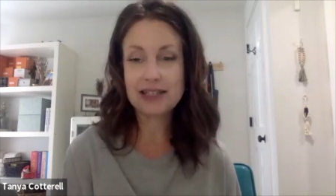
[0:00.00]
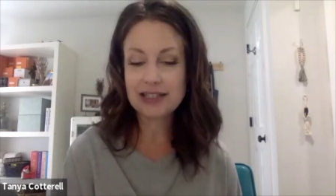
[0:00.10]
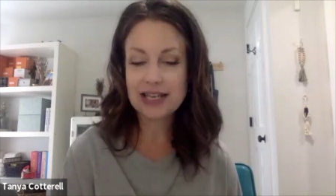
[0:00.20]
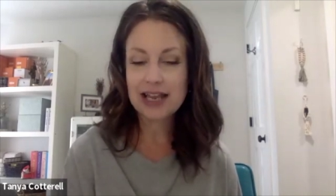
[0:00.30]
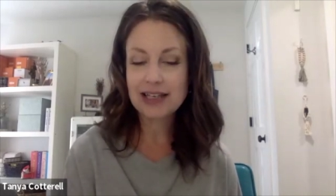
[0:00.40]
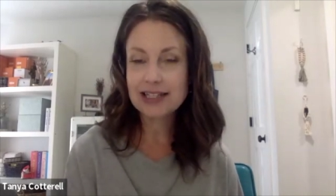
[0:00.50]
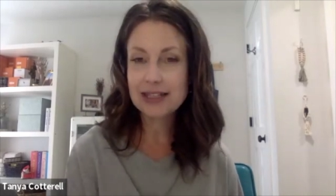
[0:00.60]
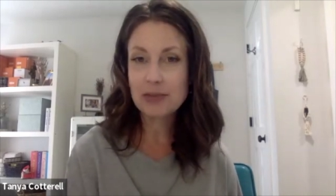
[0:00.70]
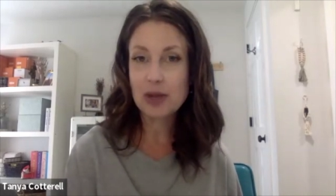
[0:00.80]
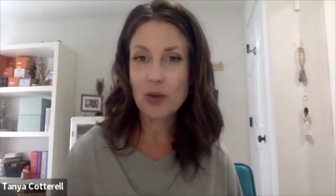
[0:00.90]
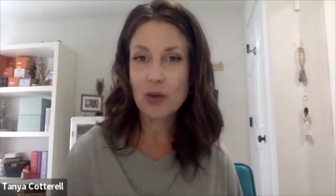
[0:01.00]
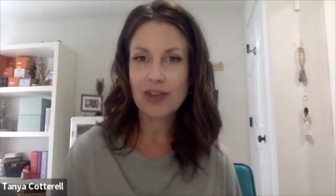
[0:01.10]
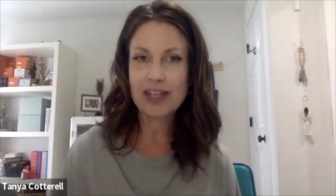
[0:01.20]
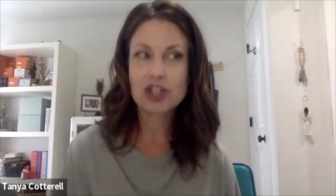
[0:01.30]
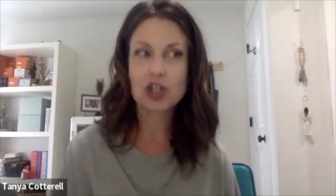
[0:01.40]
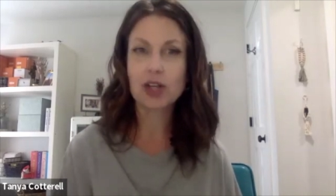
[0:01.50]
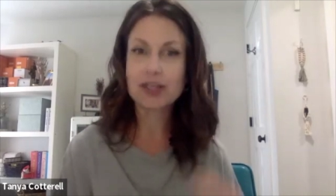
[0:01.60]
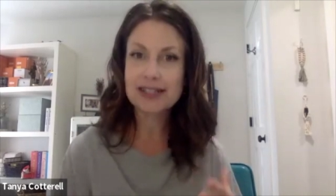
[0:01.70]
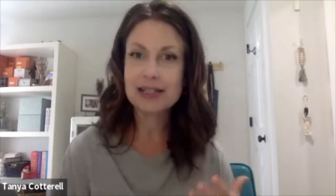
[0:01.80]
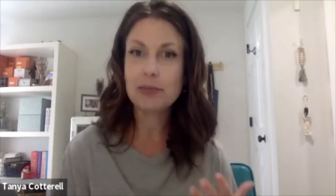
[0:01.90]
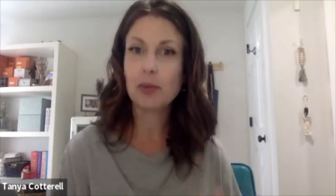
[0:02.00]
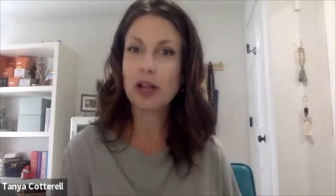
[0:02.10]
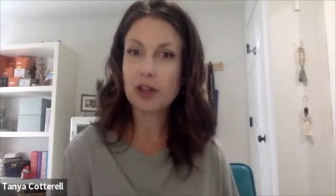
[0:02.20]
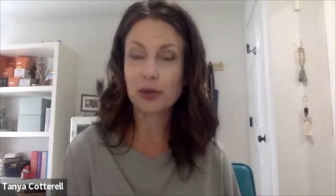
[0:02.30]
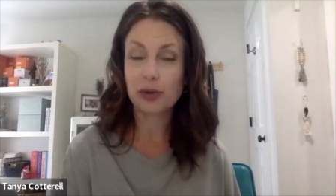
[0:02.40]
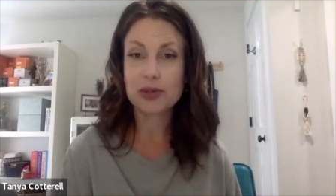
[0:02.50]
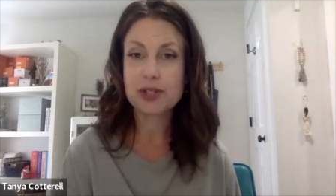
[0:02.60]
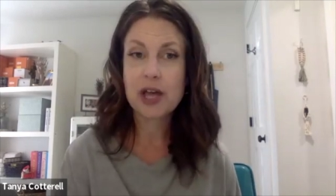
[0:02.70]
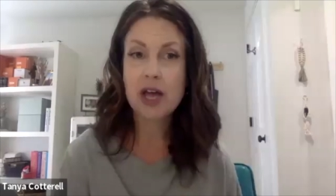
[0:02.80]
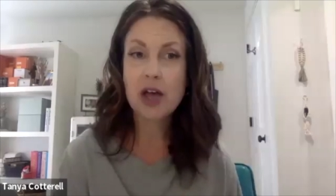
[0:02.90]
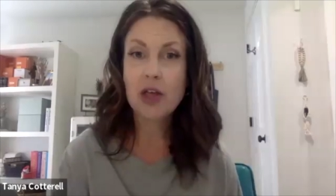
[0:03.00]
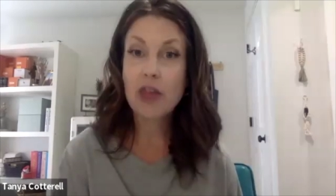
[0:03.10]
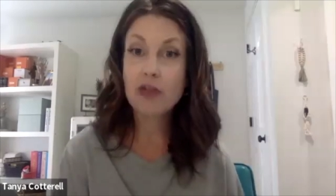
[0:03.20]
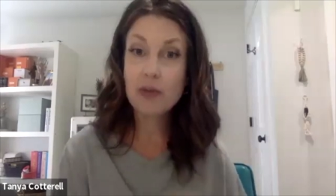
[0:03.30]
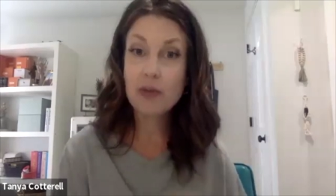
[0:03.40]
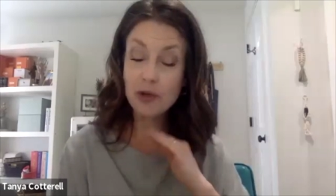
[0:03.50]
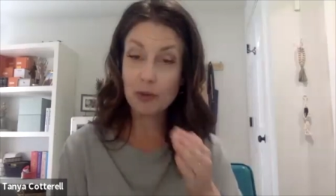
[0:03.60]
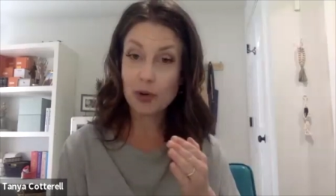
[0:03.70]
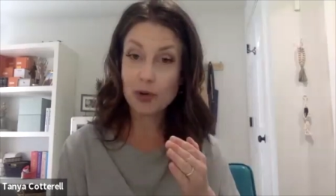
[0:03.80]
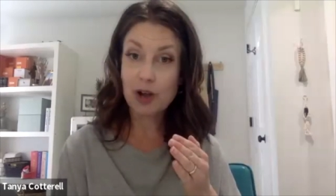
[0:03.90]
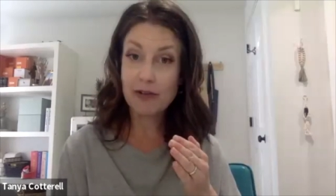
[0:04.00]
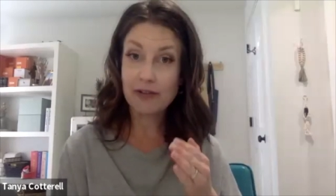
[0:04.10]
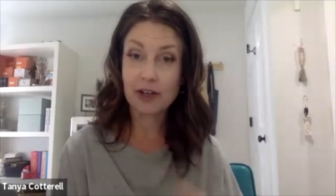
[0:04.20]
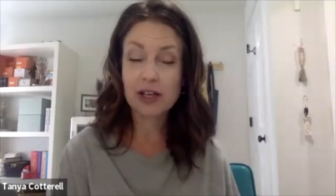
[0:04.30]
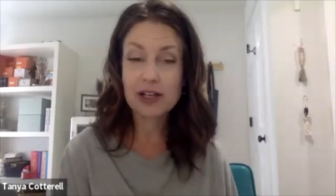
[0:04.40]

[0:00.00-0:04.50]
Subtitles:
tend to be when they start to see breakthroughs the most often.